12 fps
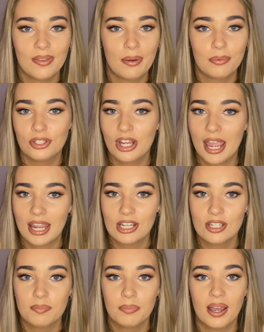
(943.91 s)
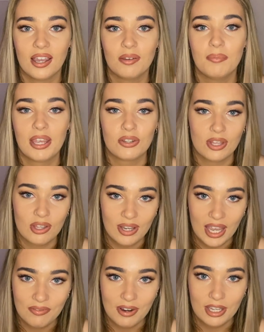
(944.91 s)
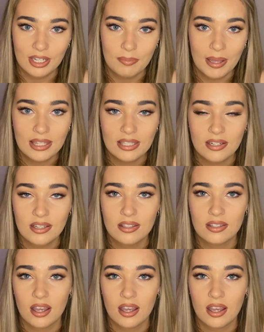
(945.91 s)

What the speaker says: That will change, but make sure that you're getting regular maintenance.